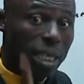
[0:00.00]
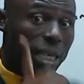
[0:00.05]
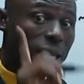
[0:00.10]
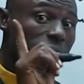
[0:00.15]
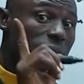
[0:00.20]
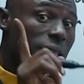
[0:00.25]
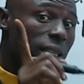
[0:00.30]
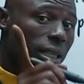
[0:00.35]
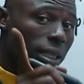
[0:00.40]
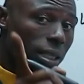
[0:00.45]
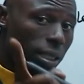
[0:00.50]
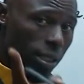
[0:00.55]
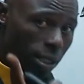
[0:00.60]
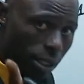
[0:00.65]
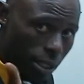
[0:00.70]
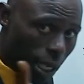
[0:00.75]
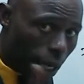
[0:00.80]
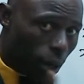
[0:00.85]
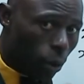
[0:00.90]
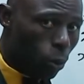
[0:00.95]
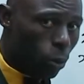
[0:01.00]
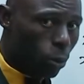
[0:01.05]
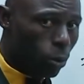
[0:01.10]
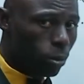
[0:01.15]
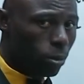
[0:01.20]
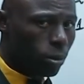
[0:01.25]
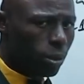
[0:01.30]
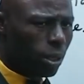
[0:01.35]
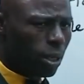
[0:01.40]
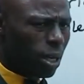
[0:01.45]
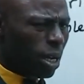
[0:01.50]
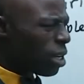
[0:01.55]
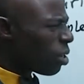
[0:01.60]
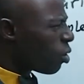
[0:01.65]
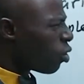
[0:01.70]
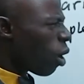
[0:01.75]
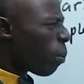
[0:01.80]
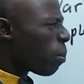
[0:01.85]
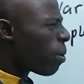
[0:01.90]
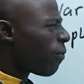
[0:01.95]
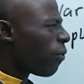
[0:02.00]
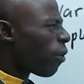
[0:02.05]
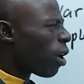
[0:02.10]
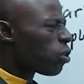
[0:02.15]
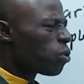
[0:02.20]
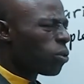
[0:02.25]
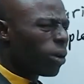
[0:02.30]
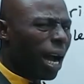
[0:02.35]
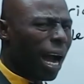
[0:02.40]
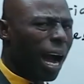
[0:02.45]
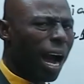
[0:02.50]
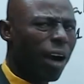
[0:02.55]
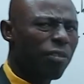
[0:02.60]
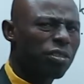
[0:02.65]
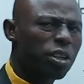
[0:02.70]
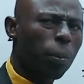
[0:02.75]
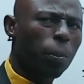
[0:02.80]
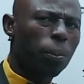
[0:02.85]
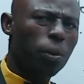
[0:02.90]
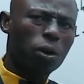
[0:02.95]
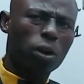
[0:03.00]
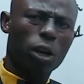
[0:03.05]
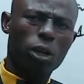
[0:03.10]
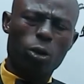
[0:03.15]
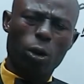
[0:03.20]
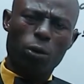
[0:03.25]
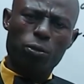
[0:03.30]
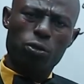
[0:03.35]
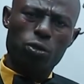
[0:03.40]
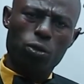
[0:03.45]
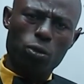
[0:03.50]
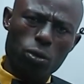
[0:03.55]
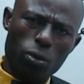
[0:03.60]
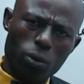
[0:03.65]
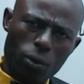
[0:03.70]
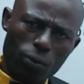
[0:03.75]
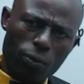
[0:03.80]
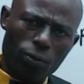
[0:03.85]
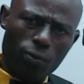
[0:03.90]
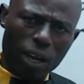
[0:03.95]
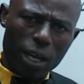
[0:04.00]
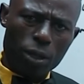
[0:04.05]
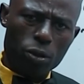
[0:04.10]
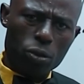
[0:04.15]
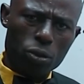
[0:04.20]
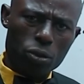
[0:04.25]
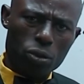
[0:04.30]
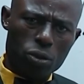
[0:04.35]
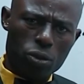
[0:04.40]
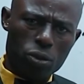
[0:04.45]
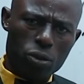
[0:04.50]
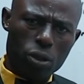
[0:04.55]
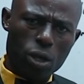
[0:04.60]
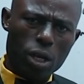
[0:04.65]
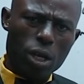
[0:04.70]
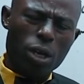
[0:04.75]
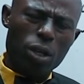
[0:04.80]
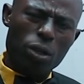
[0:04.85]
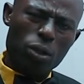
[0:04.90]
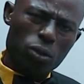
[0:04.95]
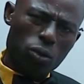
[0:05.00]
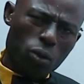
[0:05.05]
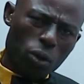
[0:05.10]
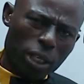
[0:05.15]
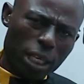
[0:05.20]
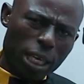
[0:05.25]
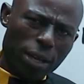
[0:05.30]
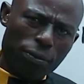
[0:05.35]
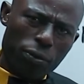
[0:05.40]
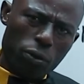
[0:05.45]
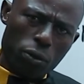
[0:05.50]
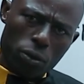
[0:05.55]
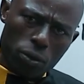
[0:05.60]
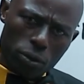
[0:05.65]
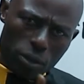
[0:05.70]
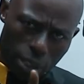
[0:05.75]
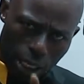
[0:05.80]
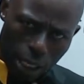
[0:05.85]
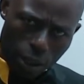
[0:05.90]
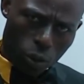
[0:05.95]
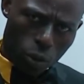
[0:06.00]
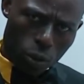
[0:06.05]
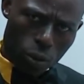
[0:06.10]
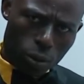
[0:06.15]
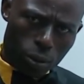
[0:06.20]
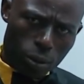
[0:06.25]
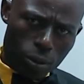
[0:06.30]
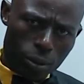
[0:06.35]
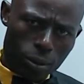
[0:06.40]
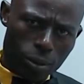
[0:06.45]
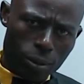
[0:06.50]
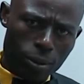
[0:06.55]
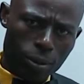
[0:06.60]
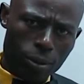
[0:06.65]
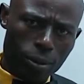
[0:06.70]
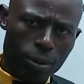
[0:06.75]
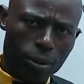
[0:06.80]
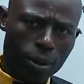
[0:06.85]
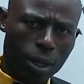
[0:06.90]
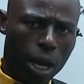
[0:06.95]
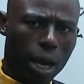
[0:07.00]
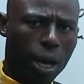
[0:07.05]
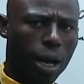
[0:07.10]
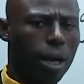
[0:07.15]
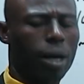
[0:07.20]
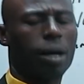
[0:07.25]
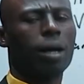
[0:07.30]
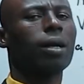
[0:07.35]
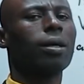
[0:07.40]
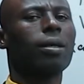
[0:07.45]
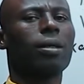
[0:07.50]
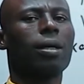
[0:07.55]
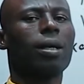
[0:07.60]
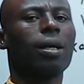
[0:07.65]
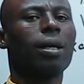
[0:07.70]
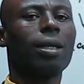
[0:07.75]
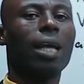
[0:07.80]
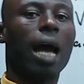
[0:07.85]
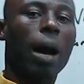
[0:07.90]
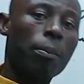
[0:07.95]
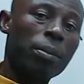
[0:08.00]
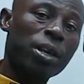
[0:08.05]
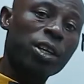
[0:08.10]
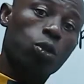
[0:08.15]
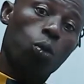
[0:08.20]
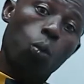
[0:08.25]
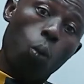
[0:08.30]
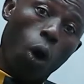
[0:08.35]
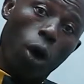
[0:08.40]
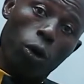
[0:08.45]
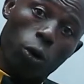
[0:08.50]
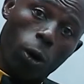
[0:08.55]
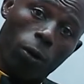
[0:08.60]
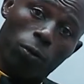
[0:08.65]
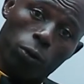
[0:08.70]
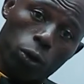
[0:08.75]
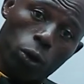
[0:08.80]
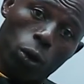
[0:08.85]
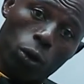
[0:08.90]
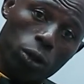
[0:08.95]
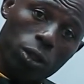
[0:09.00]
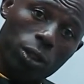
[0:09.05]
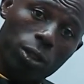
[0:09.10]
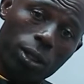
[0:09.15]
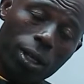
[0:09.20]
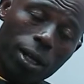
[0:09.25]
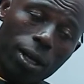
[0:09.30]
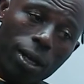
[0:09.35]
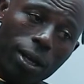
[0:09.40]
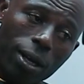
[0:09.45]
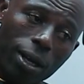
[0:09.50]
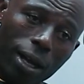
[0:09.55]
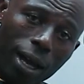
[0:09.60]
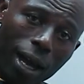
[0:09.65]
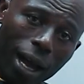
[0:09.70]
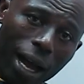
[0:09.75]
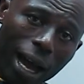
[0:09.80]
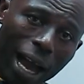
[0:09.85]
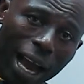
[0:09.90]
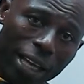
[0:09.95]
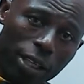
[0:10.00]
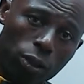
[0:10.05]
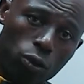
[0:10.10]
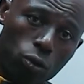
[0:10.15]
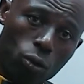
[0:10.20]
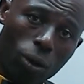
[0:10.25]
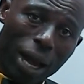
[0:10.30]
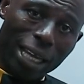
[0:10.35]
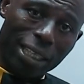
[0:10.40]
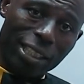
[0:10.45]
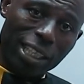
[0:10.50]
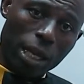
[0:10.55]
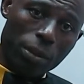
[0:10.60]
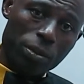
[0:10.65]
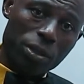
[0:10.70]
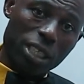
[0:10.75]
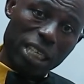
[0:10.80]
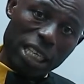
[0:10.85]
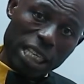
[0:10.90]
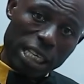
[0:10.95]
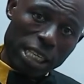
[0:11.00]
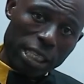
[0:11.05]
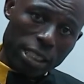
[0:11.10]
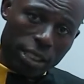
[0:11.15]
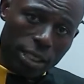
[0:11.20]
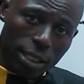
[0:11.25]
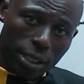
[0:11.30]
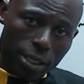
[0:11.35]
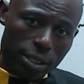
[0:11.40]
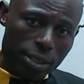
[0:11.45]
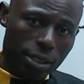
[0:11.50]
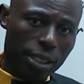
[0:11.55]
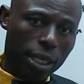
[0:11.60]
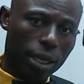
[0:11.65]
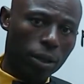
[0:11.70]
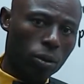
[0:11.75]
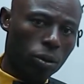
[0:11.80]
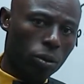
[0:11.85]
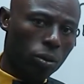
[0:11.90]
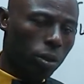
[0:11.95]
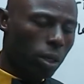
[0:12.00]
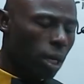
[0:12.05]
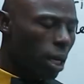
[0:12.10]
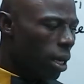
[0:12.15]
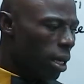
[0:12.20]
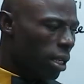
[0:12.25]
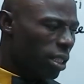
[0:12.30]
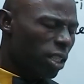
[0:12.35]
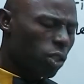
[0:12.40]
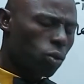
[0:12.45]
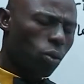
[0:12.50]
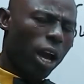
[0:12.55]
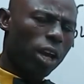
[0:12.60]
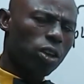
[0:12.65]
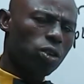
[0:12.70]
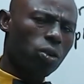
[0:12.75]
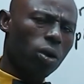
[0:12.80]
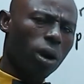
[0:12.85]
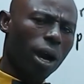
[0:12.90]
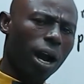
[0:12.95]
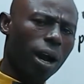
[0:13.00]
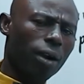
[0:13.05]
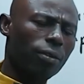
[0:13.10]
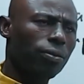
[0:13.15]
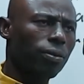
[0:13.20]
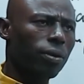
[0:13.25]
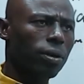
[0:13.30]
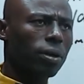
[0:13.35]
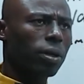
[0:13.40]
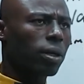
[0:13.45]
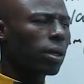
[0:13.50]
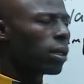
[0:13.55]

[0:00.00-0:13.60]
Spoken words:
is 0. You know, before you can have the product of 2 values to give you 0, that means one of those 2 items is 0. It is when you have